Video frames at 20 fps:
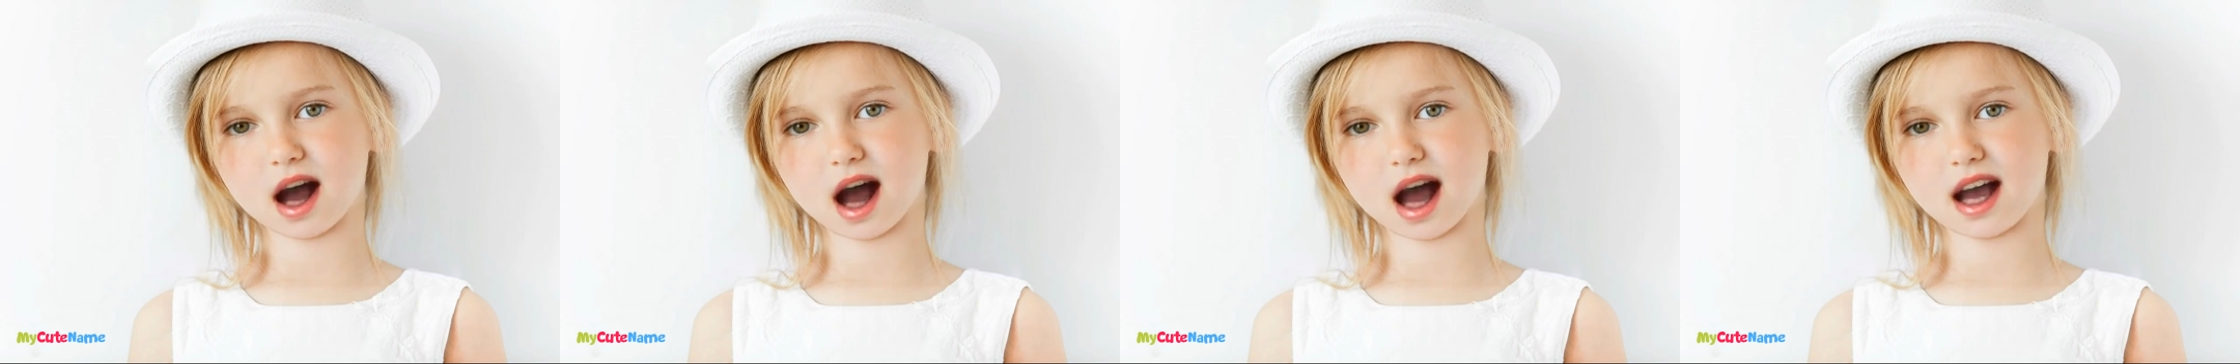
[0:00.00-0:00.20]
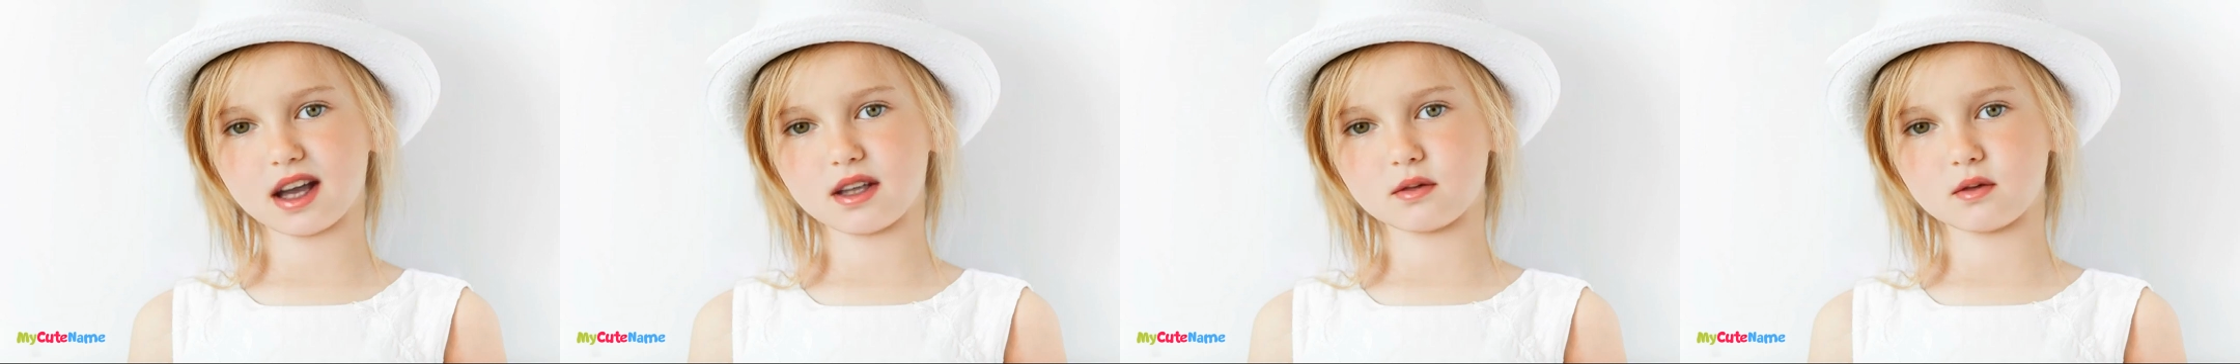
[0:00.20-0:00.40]

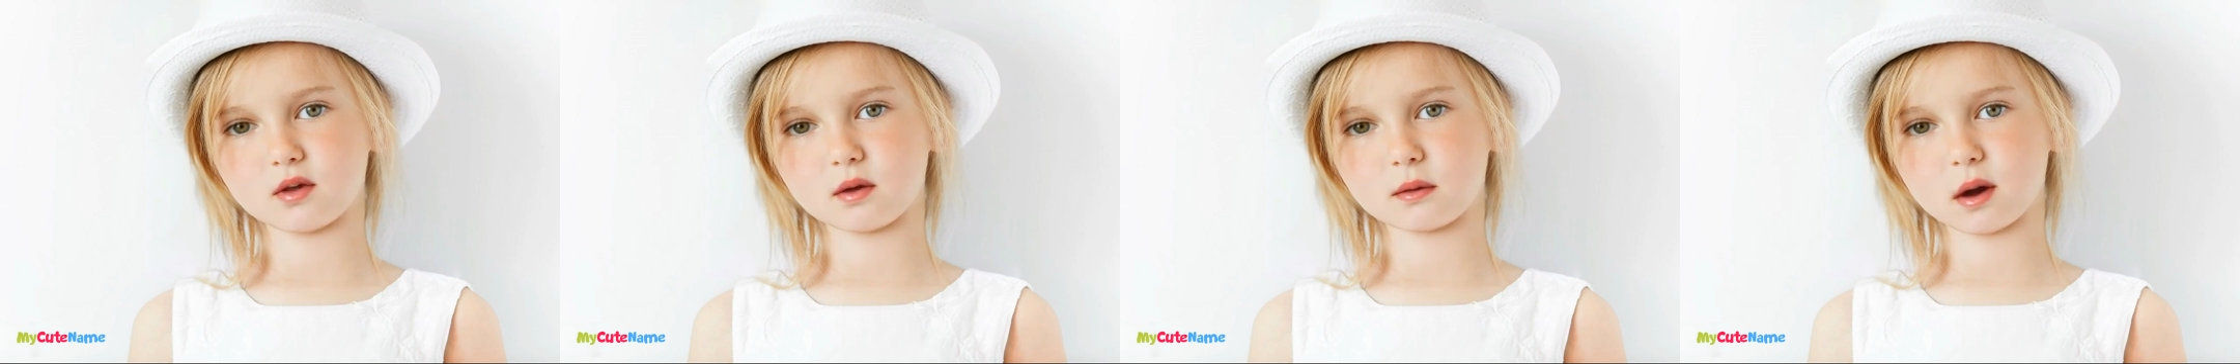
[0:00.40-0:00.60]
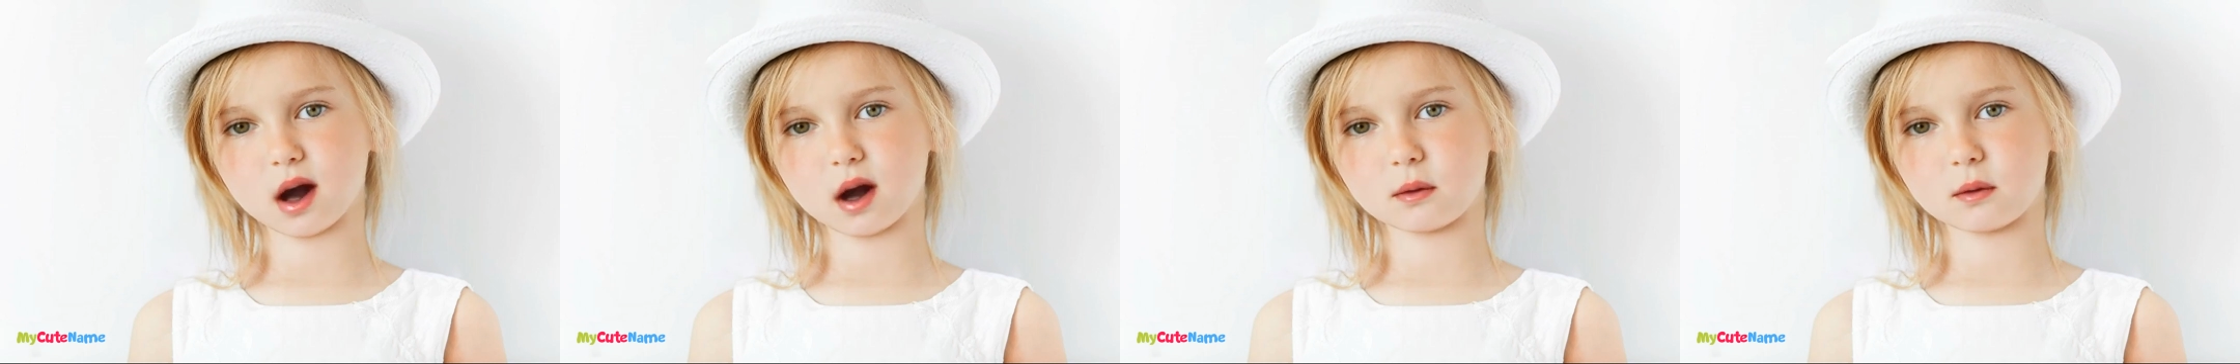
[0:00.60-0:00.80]
As
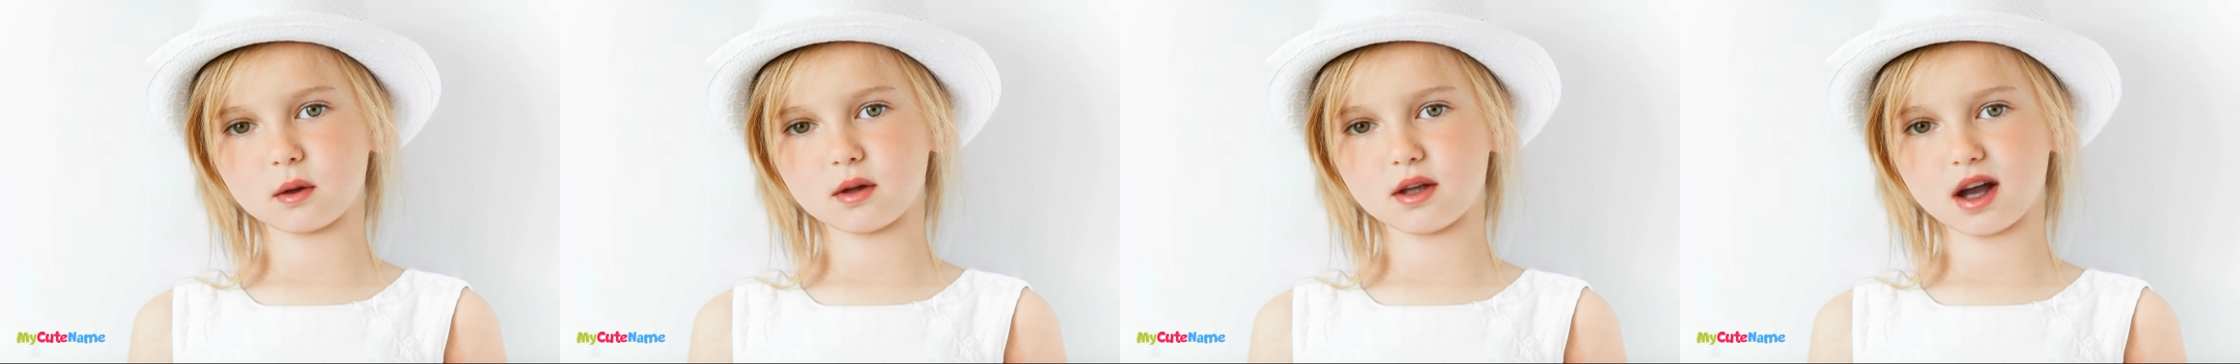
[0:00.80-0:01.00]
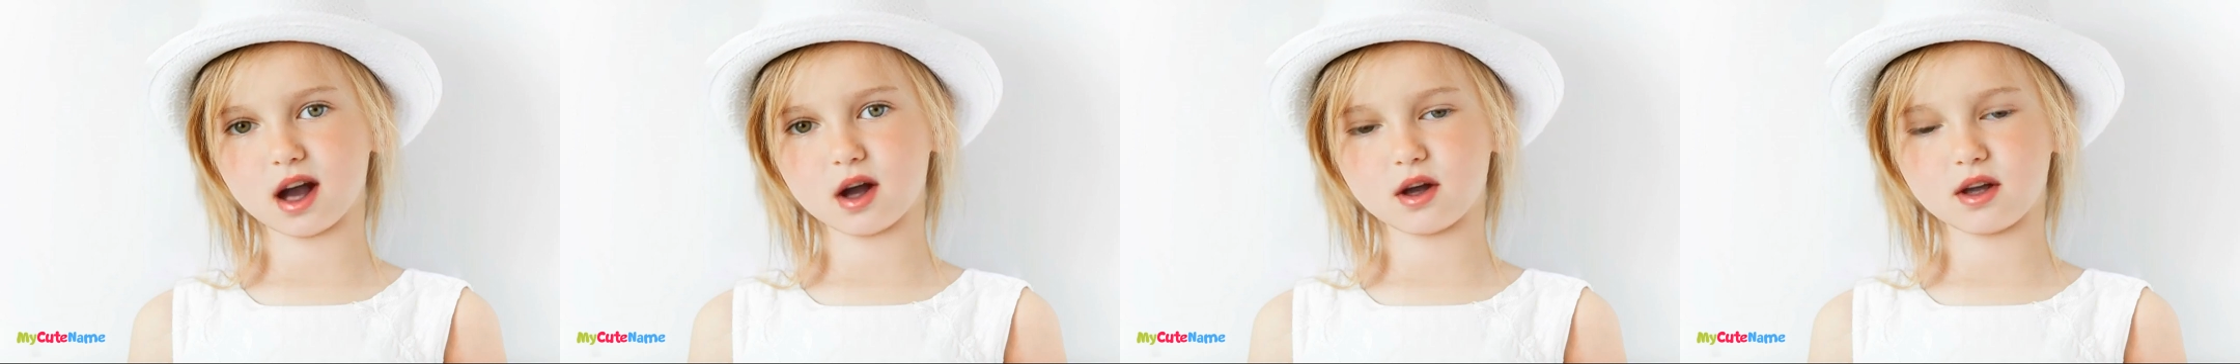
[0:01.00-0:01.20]
for
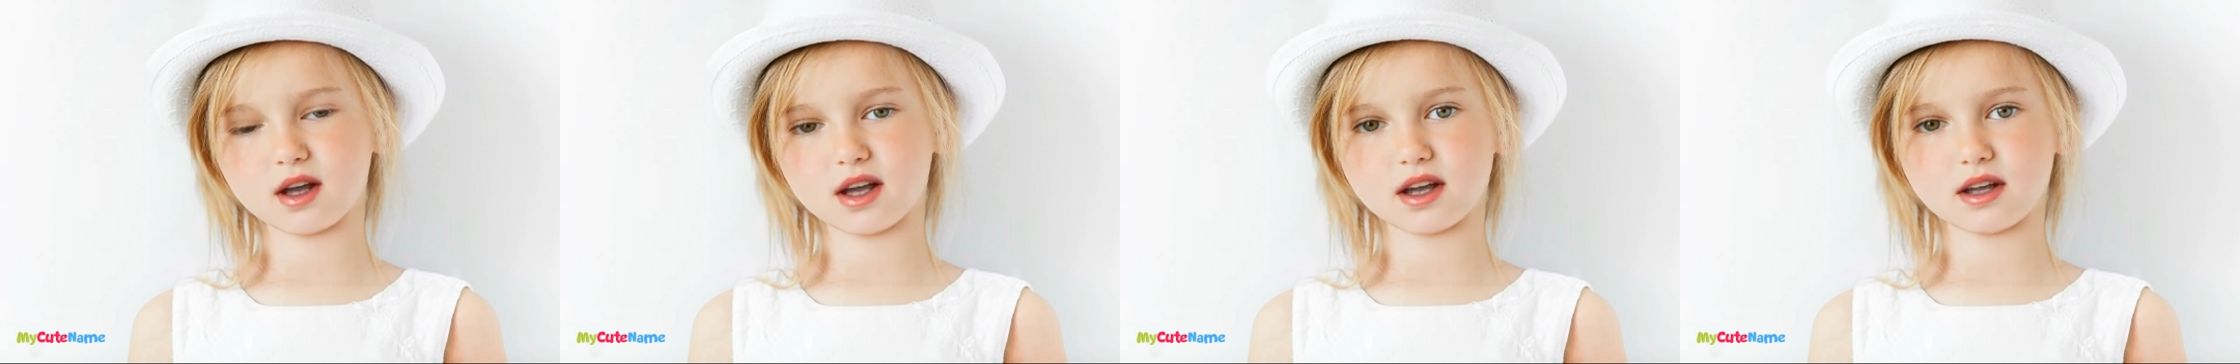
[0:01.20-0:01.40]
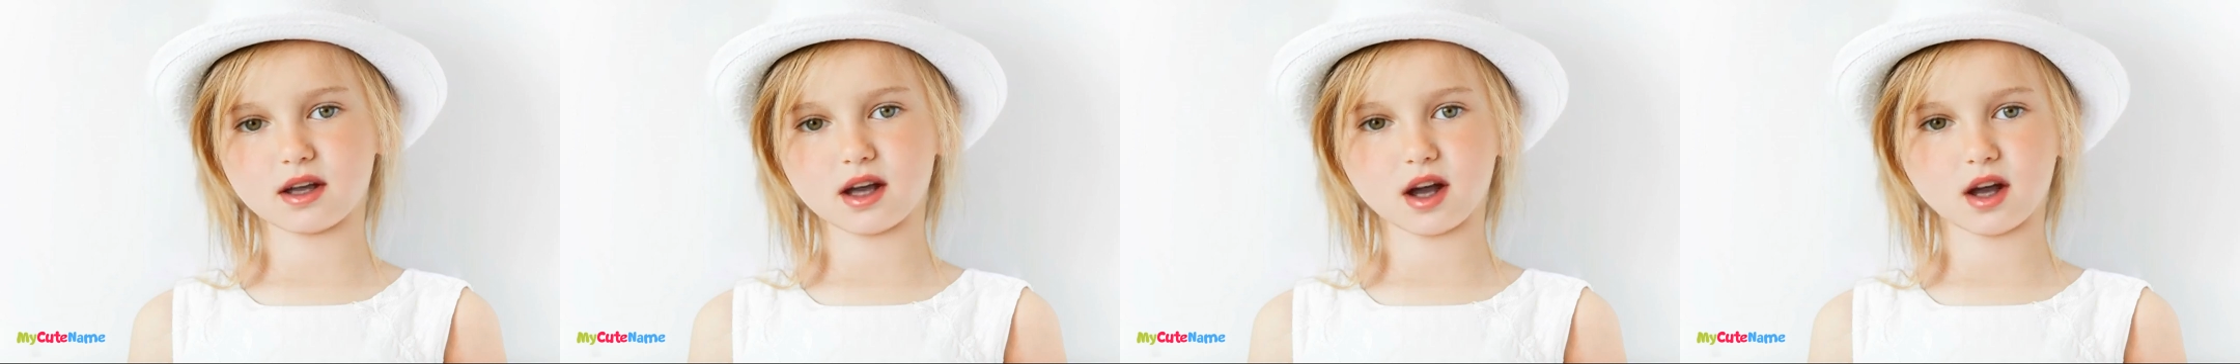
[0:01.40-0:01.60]

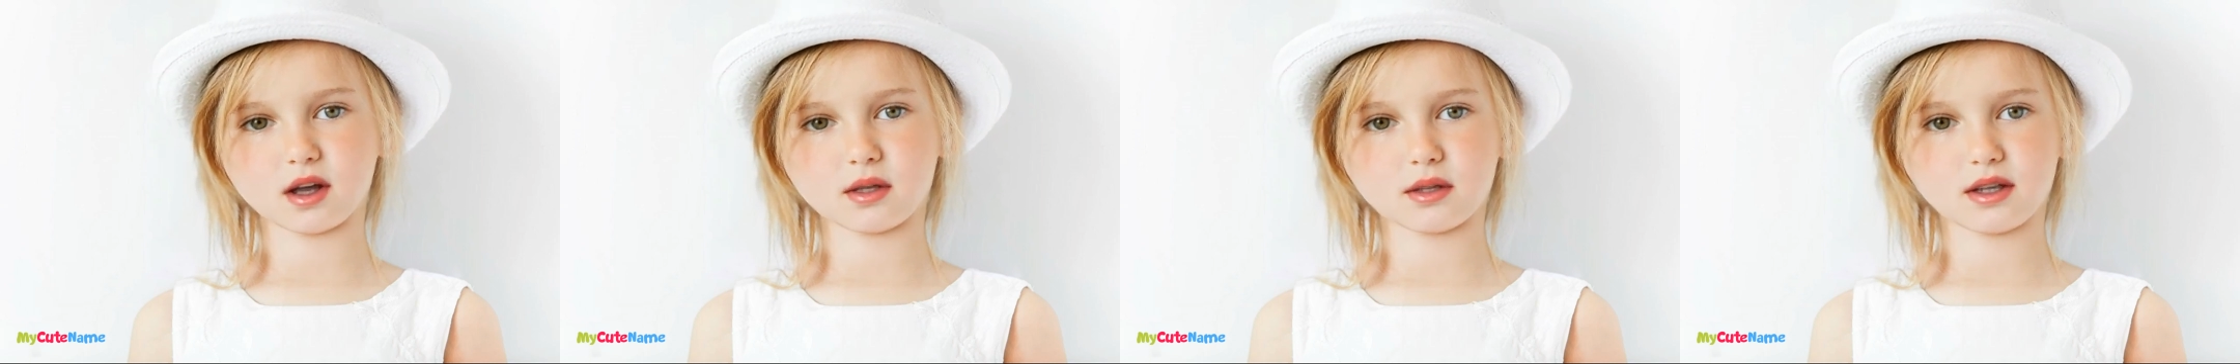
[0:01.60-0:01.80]
popularity,